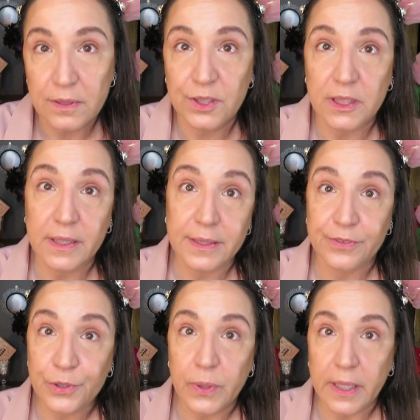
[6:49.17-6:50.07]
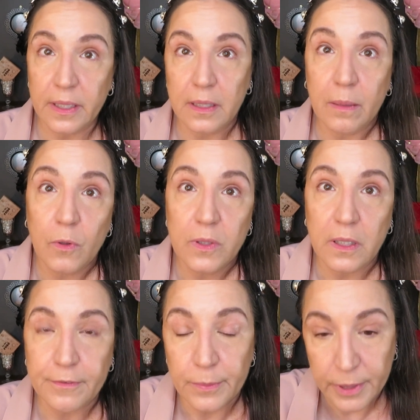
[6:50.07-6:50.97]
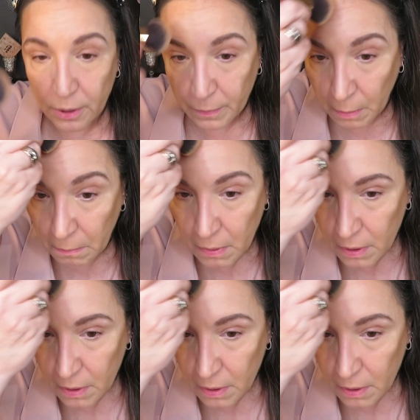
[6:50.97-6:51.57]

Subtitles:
she is quite young. I'm old enough to be her mom.